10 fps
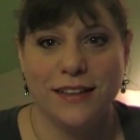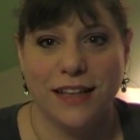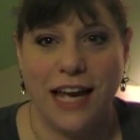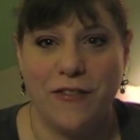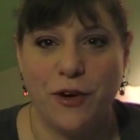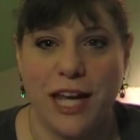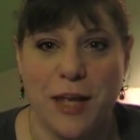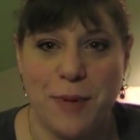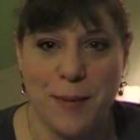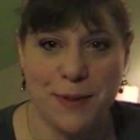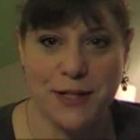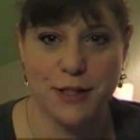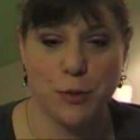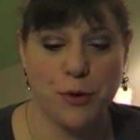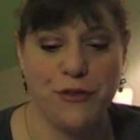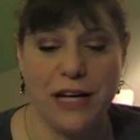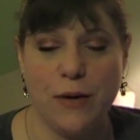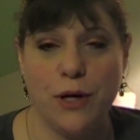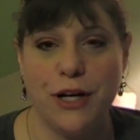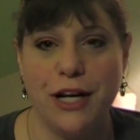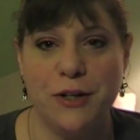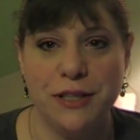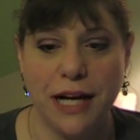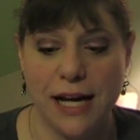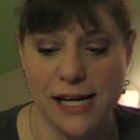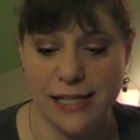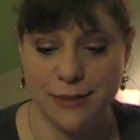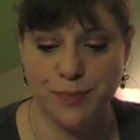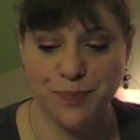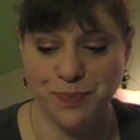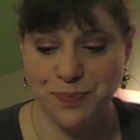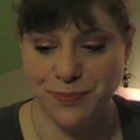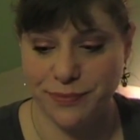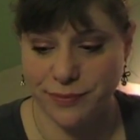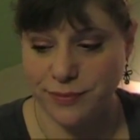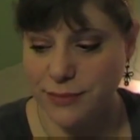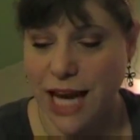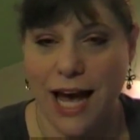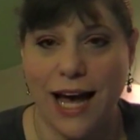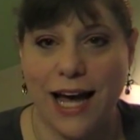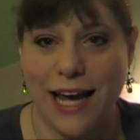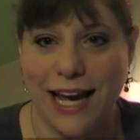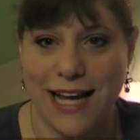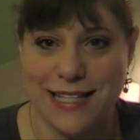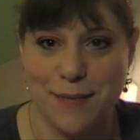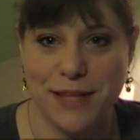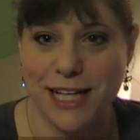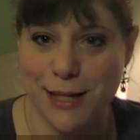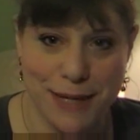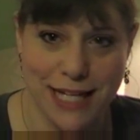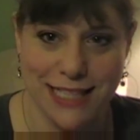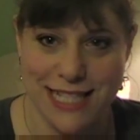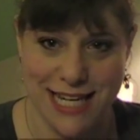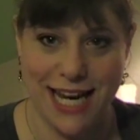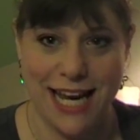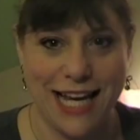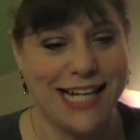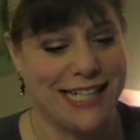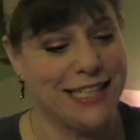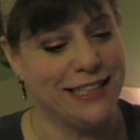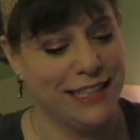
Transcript: Hey freaky people, super freaky one are you? Um, I got something in the mail today.